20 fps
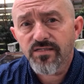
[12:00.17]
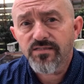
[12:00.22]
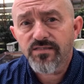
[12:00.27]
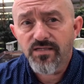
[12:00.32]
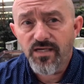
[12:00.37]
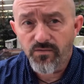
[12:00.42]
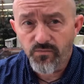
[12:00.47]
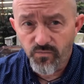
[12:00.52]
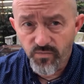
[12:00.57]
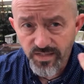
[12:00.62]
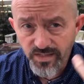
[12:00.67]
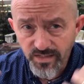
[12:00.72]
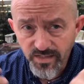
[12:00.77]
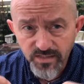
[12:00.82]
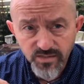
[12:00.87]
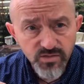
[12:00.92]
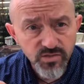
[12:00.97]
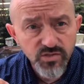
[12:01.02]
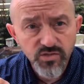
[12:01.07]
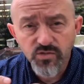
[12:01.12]
that we
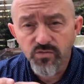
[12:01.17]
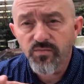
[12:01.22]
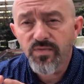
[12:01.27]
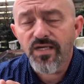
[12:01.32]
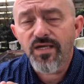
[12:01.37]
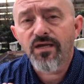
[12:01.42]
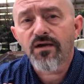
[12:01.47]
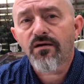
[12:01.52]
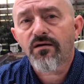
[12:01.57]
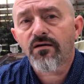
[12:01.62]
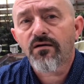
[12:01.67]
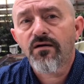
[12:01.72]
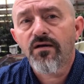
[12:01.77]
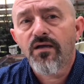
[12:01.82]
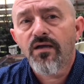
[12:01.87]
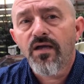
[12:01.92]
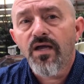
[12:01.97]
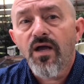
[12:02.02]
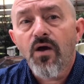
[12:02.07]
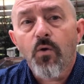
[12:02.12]
consume here,
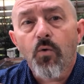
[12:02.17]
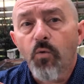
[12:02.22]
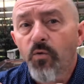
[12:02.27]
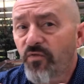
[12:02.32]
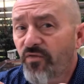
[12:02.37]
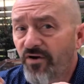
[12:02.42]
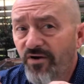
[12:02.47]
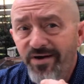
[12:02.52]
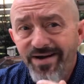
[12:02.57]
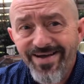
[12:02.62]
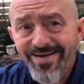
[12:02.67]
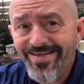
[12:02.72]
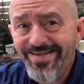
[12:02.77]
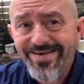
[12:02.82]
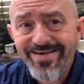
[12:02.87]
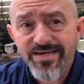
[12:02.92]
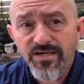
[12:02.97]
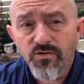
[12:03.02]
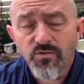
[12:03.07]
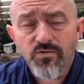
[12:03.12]
well, they're not
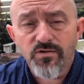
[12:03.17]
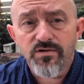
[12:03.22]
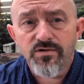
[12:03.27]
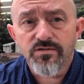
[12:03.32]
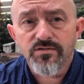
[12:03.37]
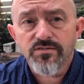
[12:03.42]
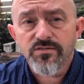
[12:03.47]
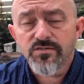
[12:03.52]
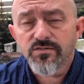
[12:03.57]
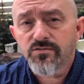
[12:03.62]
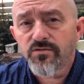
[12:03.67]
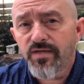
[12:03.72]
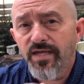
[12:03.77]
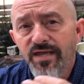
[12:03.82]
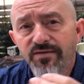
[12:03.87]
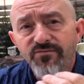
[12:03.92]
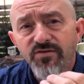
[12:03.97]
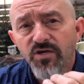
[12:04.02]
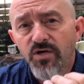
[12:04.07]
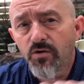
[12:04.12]
getting orders, so they
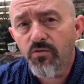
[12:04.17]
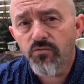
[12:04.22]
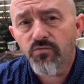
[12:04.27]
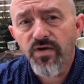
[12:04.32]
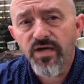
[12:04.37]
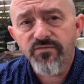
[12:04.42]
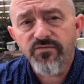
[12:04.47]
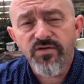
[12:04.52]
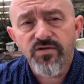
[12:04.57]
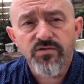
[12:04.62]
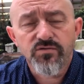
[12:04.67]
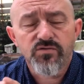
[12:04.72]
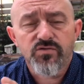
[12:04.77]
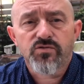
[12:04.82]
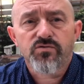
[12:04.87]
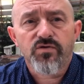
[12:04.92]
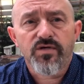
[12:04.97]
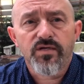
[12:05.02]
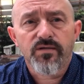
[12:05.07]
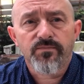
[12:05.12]
have no revenue
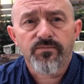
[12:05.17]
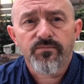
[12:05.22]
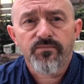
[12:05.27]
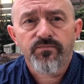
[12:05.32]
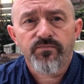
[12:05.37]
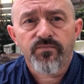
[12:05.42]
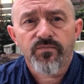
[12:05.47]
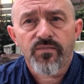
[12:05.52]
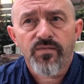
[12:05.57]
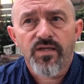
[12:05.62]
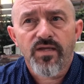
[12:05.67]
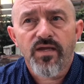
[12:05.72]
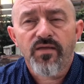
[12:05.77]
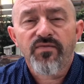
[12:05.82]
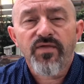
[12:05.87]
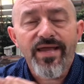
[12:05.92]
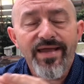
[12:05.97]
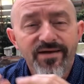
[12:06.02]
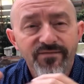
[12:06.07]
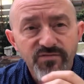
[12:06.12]
stream.
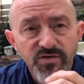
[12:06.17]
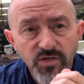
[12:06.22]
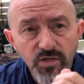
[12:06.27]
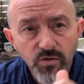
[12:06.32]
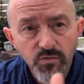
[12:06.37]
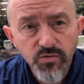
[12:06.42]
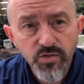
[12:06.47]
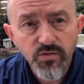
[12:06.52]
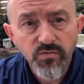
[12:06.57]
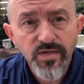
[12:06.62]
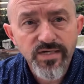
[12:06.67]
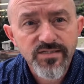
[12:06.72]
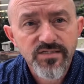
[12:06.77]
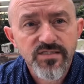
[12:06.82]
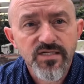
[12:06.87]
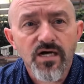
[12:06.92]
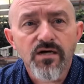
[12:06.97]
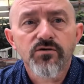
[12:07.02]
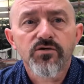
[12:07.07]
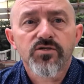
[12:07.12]
They have no U S
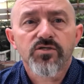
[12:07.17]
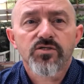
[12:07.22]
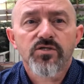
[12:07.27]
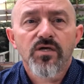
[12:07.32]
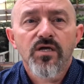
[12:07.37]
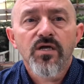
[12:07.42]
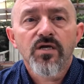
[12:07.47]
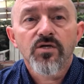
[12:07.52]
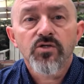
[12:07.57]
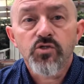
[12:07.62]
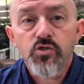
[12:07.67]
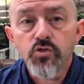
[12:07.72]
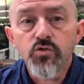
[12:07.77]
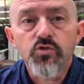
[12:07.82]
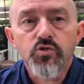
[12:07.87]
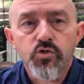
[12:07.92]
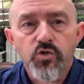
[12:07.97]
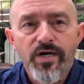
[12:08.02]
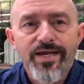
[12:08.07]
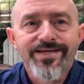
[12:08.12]
dollars to
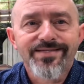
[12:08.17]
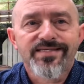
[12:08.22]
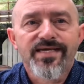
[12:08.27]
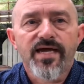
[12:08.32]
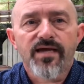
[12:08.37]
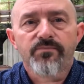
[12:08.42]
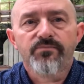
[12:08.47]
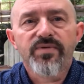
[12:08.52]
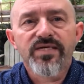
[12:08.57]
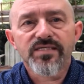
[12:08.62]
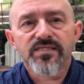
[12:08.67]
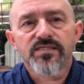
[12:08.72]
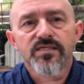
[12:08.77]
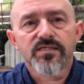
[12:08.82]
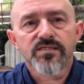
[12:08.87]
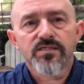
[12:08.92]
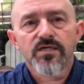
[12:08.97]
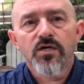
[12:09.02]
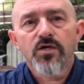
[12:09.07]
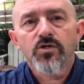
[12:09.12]
transact
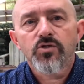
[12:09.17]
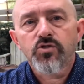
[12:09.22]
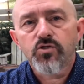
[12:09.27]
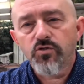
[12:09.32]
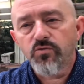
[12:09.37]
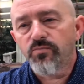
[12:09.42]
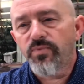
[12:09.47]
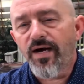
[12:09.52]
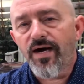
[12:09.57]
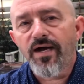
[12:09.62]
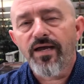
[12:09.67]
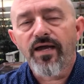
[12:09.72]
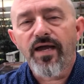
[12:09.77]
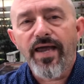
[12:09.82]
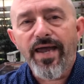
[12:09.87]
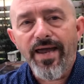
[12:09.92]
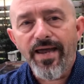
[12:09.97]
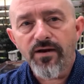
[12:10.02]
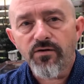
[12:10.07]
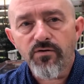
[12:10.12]
business, to buy
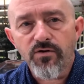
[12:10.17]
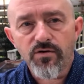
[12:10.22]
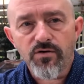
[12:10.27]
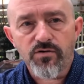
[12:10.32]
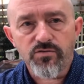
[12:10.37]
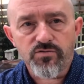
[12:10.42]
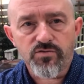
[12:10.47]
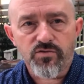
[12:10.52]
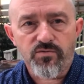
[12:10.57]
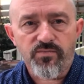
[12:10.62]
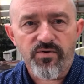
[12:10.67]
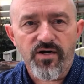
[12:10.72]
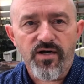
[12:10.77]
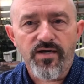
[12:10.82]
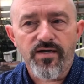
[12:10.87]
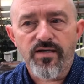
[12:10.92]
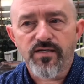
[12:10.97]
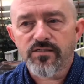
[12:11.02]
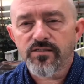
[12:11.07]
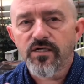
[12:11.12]
agricultural
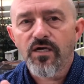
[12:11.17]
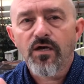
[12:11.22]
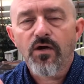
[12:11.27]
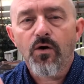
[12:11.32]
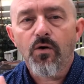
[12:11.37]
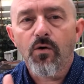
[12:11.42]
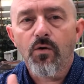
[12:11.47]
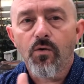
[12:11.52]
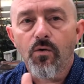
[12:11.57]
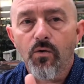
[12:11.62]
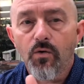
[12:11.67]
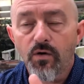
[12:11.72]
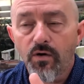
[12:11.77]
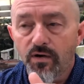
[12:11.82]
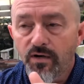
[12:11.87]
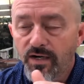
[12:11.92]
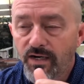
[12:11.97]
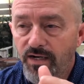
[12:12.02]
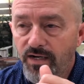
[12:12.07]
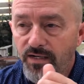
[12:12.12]
products
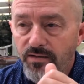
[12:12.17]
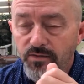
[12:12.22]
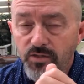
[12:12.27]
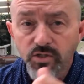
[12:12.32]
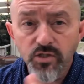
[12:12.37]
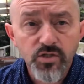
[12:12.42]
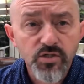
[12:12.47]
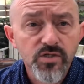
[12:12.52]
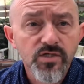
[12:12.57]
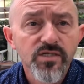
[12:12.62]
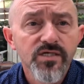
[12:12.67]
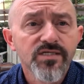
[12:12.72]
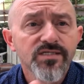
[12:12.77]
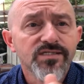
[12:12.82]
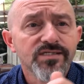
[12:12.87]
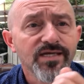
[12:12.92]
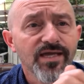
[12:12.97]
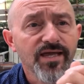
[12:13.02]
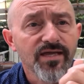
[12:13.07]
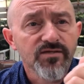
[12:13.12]
or um,
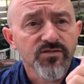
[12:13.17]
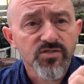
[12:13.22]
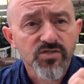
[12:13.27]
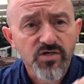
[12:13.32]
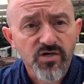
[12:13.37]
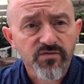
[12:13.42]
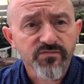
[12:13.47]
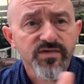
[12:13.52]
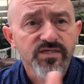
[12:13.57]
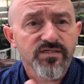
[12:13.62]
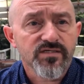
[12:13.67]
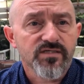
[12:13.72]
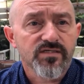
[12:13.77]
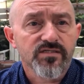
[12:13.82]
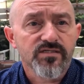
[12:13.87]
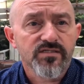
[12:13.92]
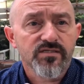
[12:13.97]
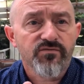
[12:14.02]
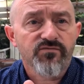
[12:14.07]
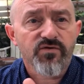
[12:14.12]
goods and
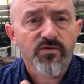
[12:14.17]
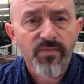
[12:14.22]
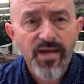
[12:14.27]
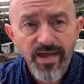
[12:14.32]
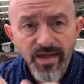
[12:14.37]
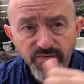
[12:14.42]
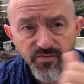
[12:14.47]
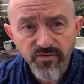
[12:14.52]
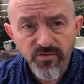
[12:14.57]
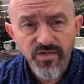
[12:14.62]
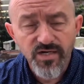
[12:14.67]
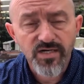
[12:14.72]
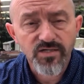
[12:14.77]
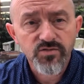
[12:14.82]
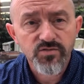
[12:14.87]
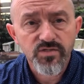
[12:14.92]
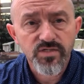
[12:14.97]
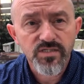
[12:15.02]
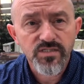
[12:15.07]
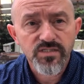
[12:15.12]
services from other
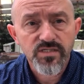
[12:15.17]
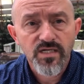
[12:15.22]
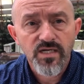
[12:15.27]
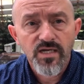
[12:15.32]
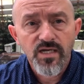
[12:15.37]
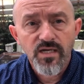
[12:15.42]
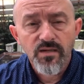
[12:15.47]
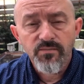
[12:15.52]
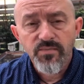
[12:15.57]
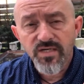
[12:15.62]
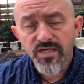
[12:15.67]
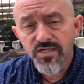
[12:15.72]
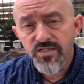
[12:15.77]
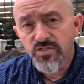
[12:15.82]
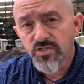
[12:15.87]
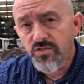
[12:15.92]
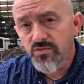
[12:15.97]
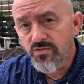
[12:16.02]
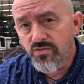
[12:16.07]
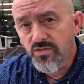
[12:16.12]
countries, because
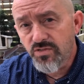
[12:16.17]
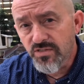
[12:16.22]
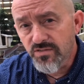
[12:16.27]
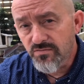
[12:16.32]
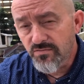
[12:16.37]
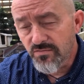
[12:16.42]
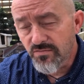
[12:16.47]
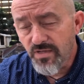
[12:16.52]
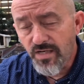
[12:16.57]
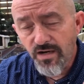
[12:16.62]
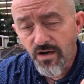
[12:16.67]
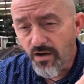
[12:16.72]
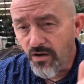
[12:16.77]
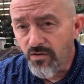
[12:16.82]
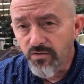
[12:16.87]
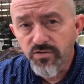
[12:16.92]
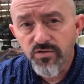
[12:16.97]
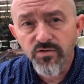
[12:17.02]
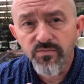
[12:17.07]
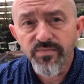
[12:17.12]
you do
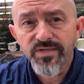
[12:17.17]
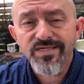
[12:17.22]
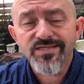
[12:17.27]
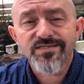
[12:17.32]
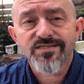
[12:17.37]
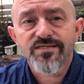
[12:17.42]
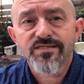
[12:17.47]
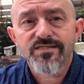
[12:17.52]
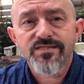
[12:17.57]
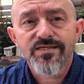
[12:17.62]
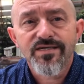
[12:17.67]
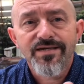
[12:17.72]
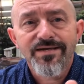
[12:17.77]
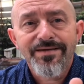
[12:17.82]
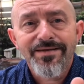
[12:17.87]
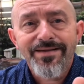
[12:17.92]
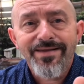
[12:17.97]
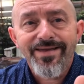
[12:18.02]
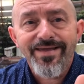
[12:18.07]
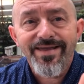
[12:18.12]
all your business
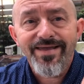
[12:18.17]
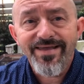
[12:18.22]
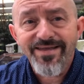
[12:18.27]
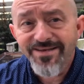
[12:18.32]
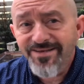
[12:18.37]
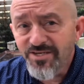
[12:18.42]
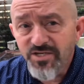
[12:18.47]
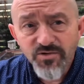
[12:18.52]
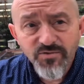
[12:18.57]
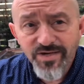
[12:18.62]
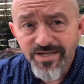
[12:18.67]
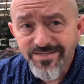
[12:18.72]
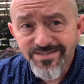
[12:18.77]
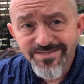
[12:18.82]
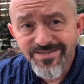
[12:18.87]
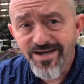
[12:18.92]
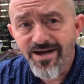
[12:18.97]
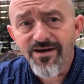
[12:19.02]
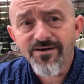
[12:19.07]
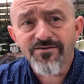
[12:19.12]
in U S
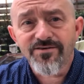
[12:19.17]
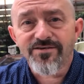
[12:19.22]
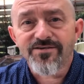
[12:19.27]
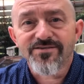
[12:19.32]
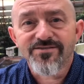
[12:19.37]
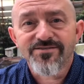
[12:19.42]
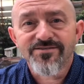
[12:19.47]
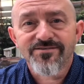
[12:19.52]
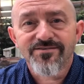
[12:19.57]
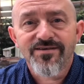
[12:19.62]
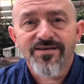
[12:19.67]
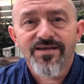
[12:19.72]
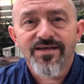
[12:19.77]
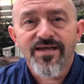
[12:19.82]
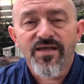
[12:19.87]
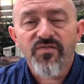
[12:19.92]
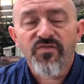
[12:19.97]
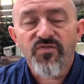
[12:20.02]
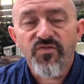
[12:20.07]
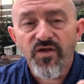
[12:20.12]
dollars.
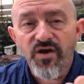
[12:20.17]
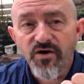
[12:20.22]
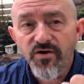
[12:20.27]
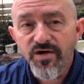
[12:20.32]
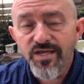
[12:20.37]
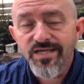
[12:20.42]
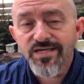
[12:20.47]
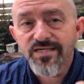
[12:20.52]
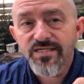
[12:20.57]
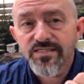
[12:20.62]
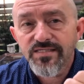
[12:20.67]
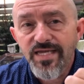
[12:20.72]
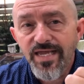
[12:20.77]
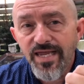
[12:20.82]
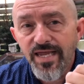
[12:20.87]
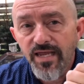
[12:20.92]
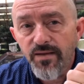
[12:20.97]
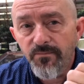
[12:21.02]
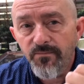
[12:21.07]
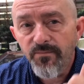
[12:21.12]
There is
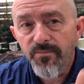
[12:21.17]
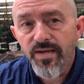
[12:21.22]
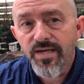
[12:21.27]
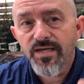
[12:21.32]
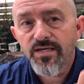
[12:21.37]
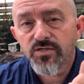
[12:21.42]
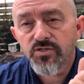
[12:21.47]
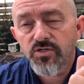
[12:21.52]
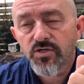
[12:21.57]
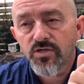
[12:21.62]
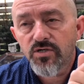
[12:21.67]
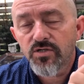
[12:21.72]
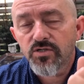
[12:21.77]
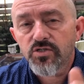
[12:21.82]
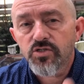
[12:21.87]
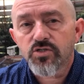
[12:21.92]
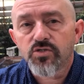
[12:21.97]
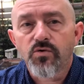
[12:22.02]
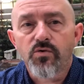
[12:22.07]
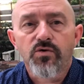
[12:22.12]
a major
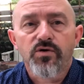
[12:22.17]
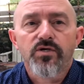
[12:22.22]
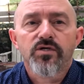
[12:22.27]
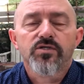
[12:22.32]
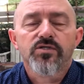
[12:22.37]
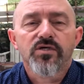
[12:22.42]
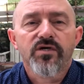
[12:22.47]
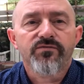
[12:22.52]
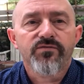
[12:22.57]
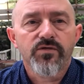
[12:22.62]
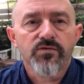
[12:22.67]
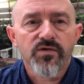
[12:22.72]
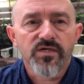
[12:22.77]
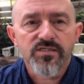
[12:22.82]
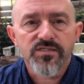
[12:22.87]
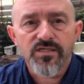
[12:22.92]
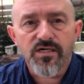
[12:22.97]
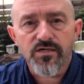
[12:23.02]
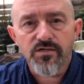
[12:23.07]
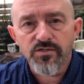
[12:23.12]
shortage of U
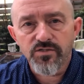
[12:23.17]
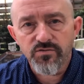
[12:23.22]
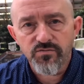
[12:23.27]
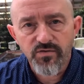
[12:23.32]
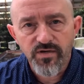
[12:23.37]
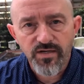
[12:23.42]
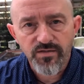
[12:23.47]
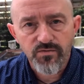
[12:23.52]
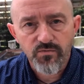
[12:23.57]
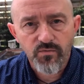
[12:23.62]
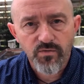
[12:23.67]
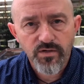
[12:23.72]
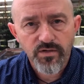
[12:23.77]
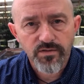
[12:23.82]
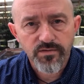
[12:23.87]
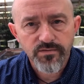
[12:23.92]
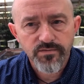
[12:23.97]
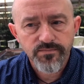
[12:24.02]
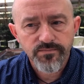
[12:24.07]
S dollars throughout the world.